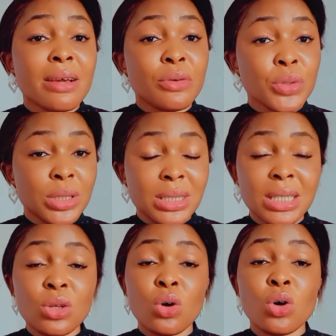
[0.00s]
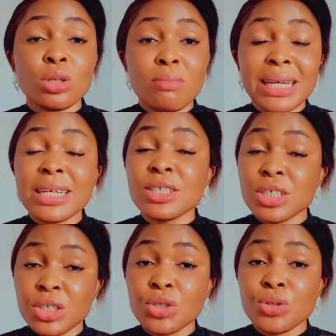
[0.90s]
routine on
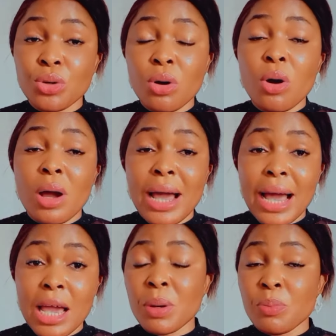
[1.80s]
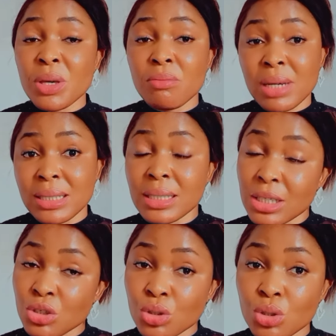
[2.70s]
managing your
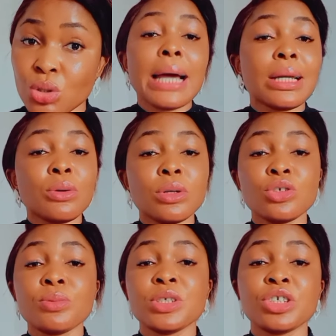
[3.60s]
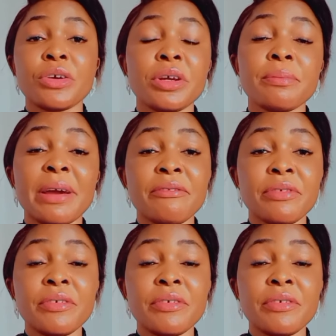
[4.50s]
hyperpigmentation, and I'll also be sharing my